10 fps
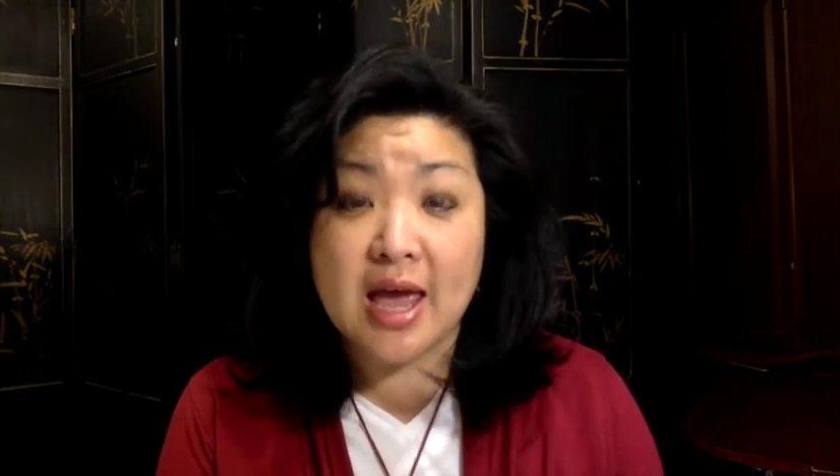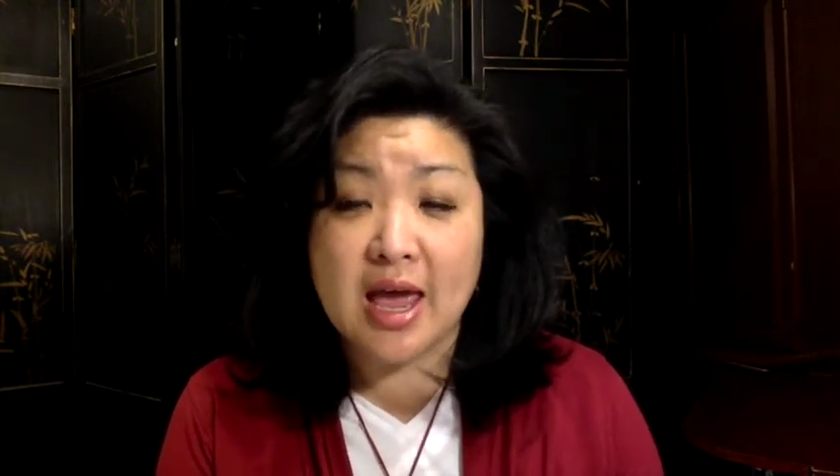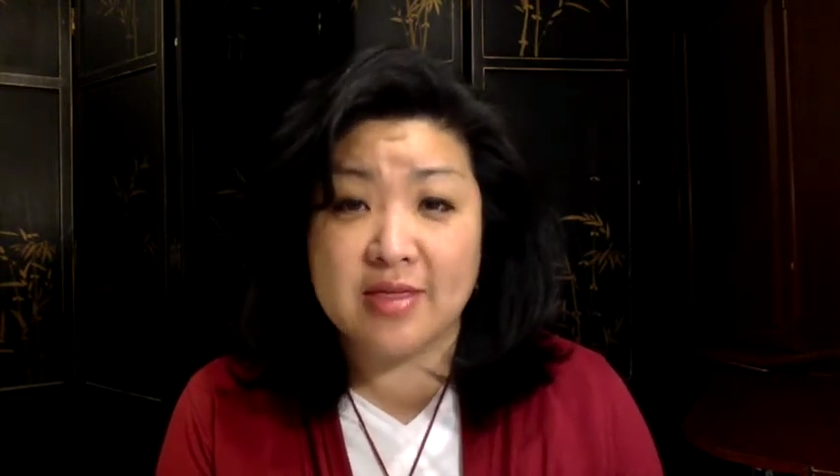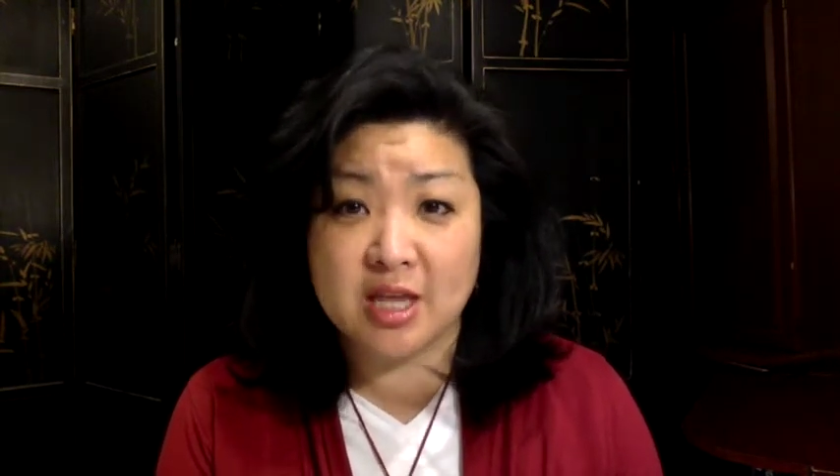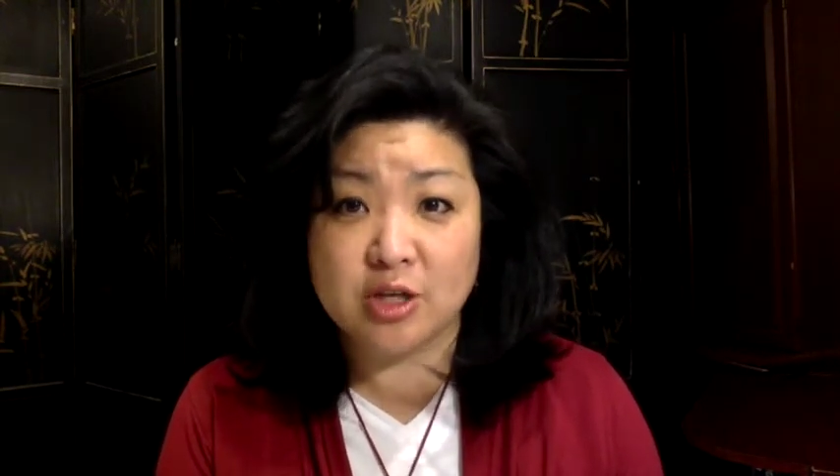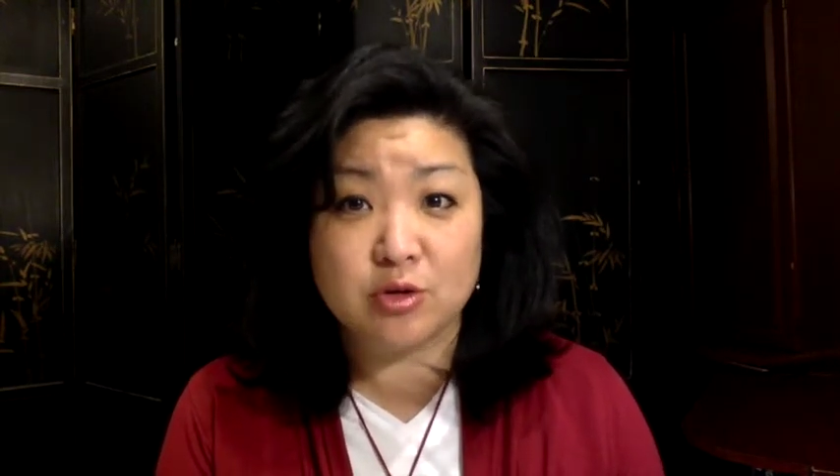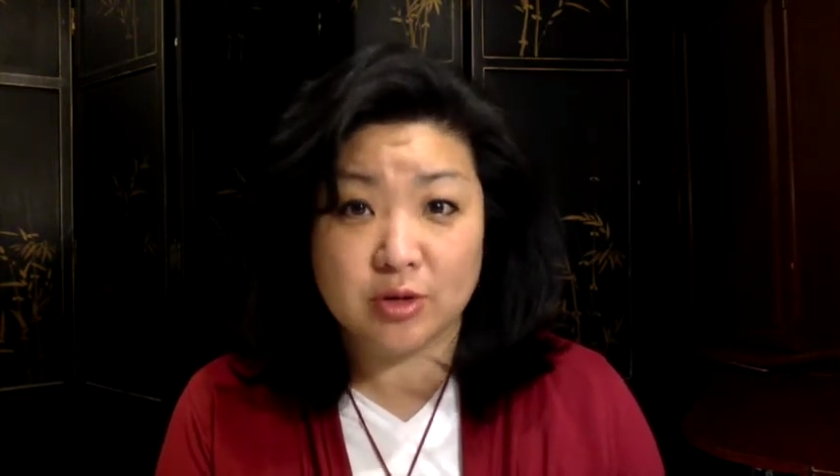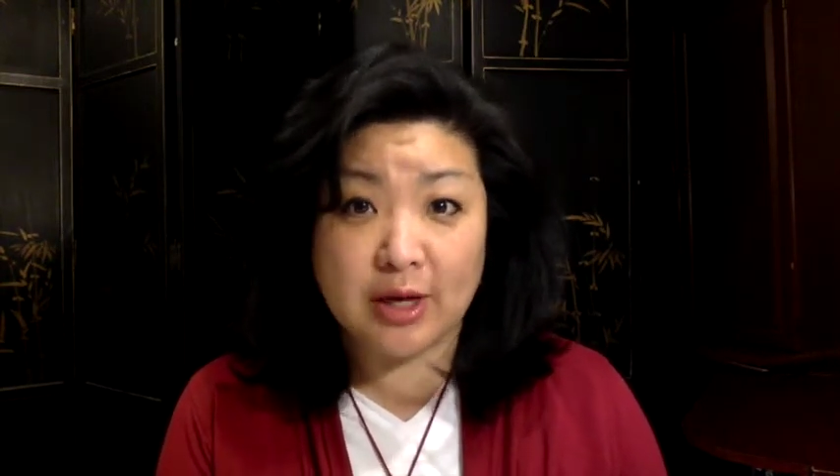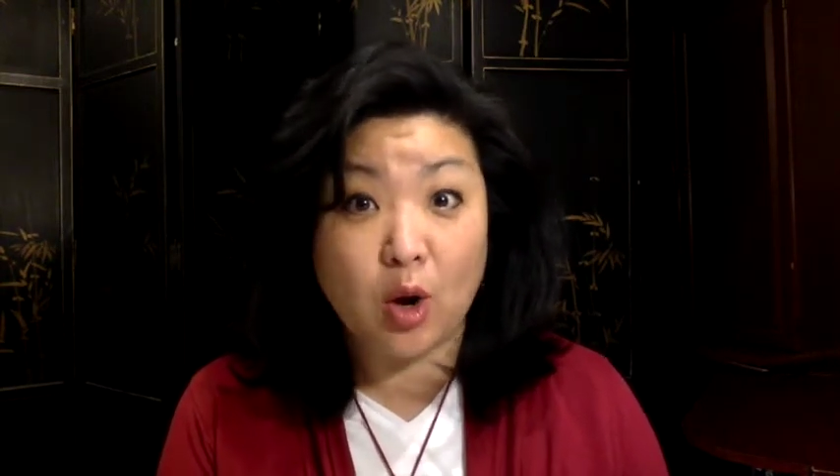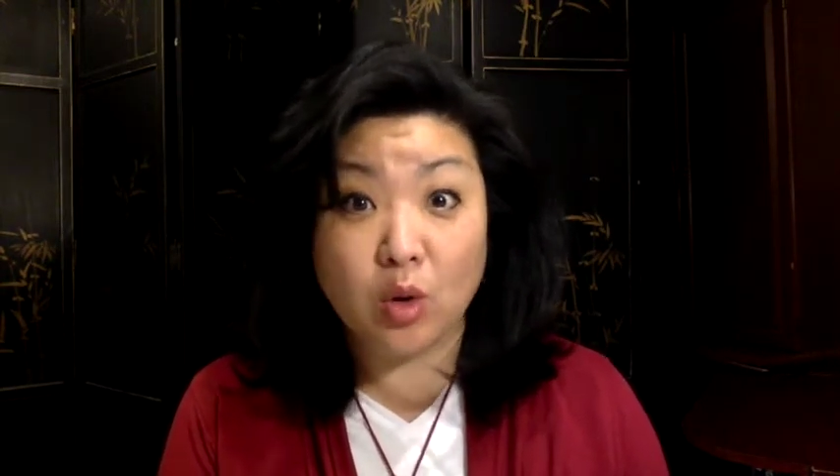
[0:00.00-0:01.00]
and then you
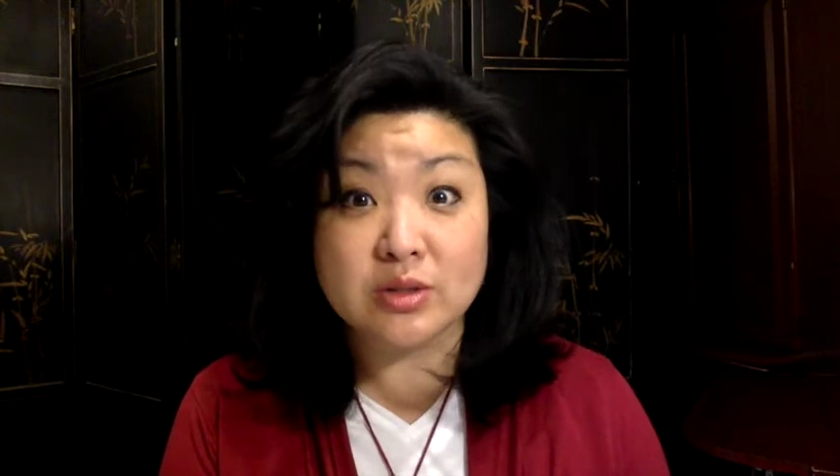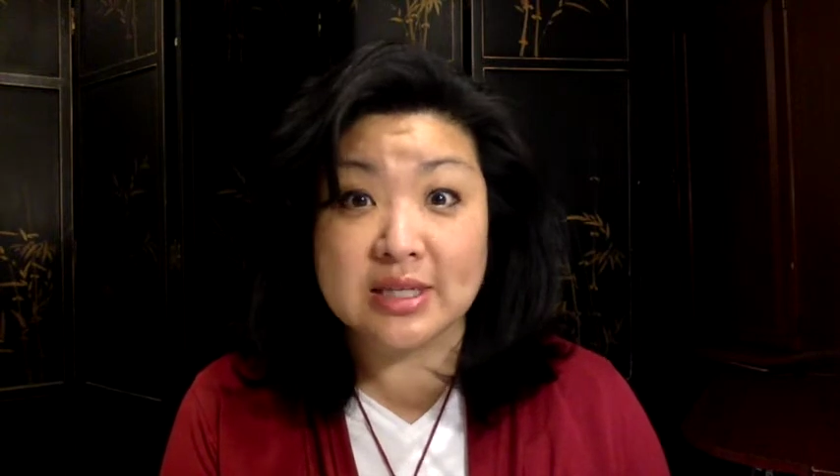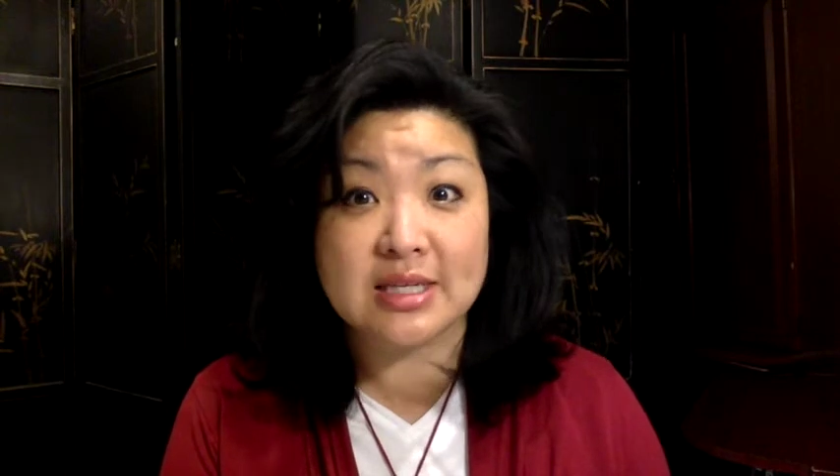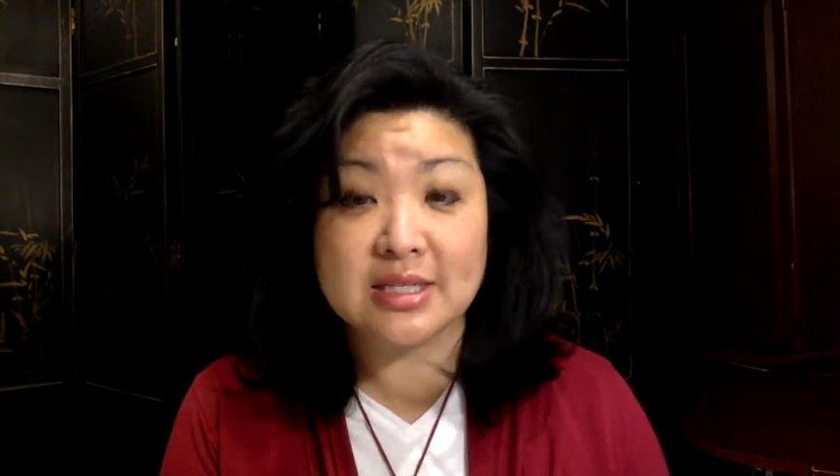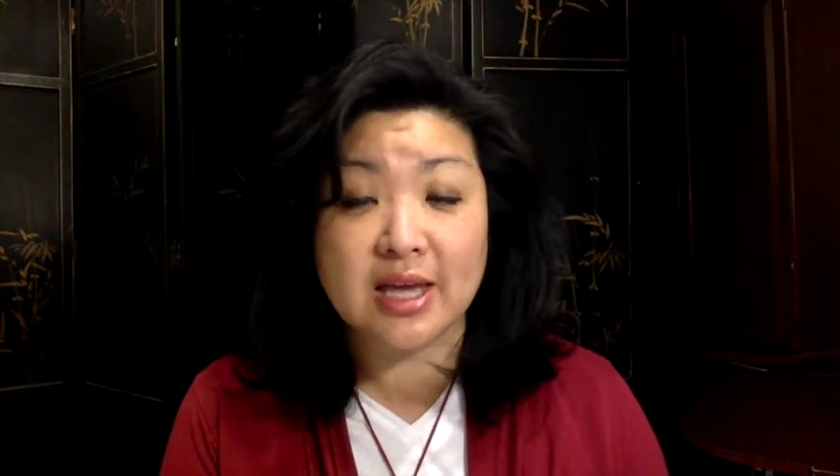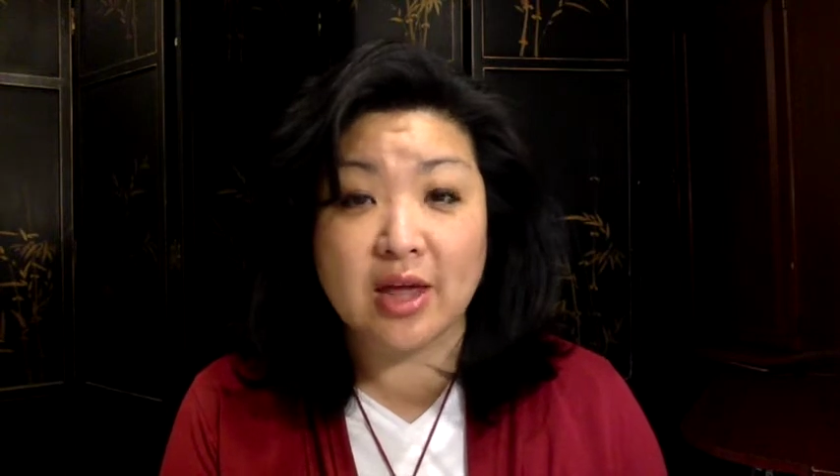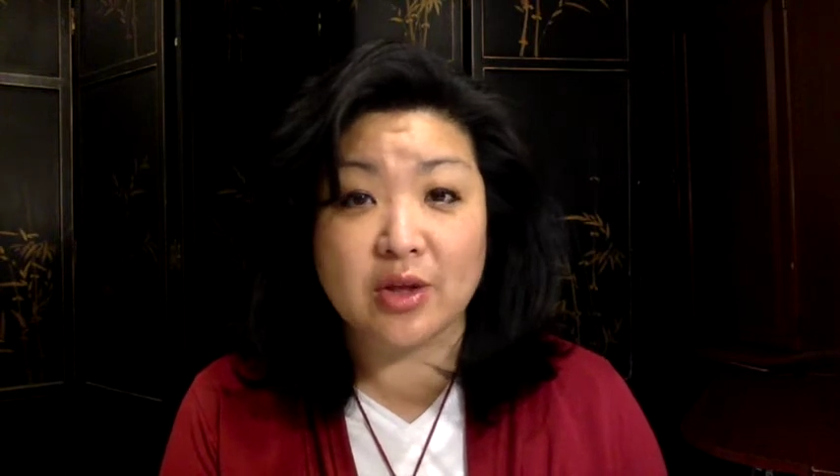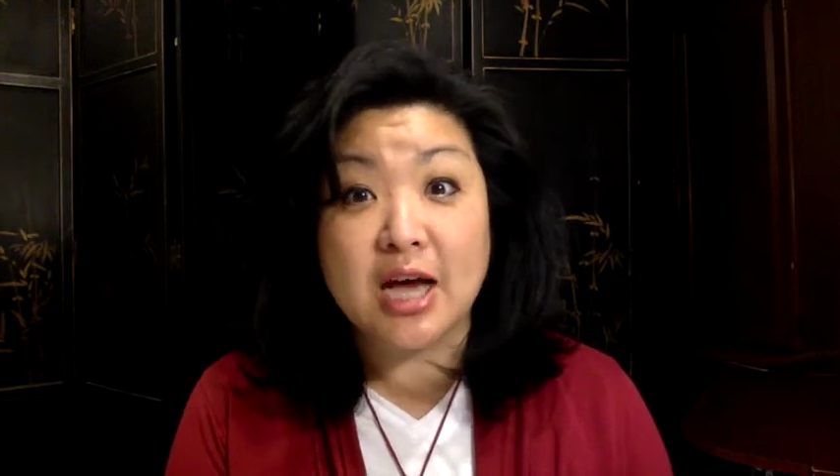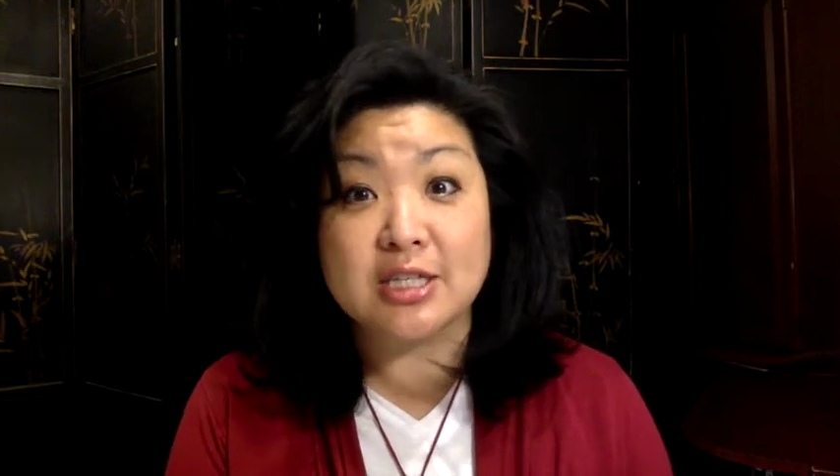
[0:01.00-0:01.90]
like holding it together